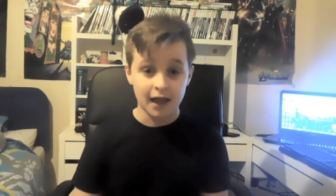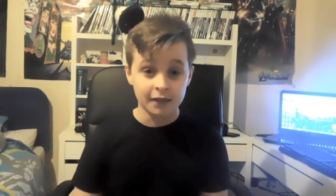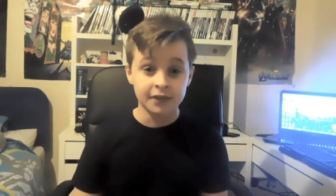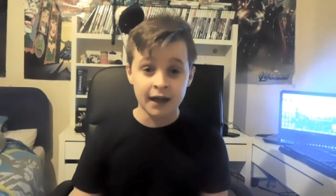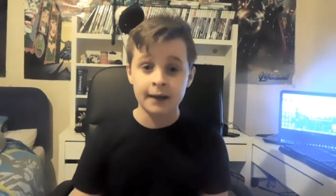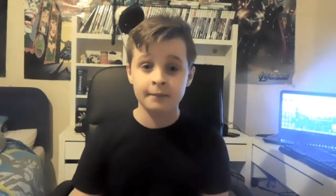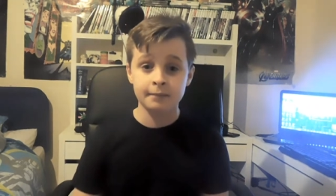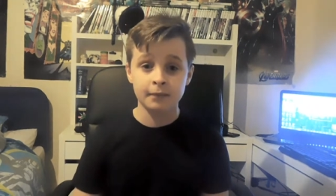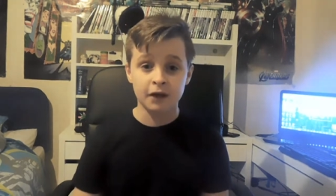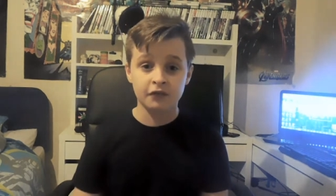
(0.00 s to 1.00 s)
And that,
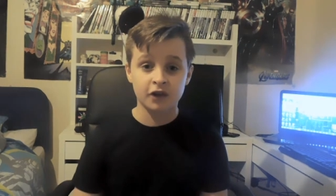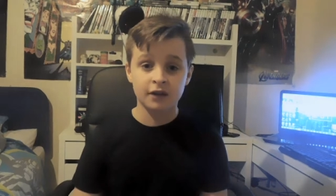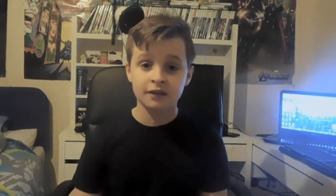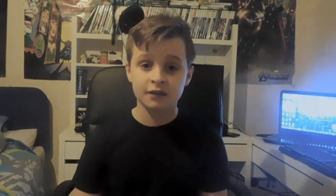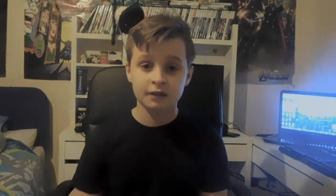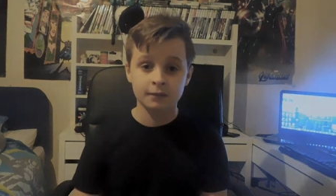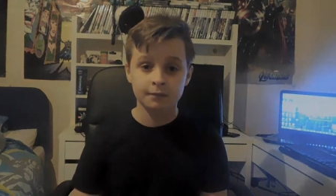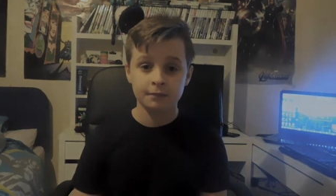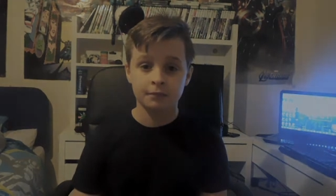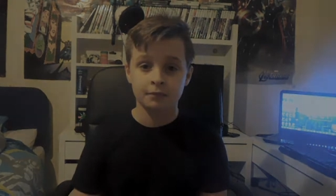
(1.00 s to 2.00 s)
my friends,
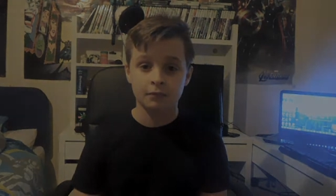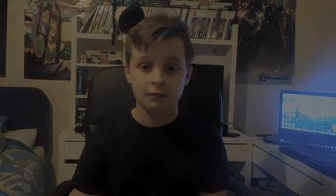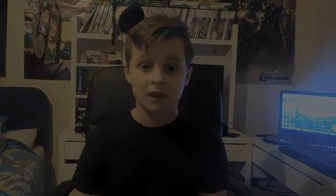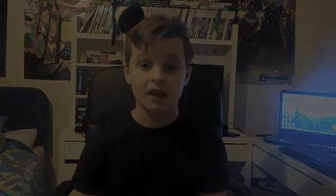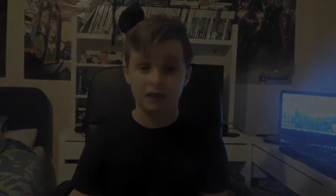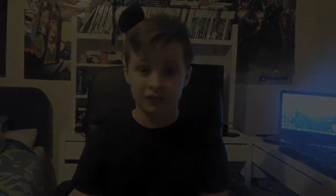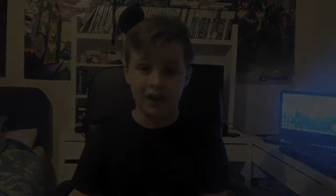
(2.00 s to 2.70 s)
is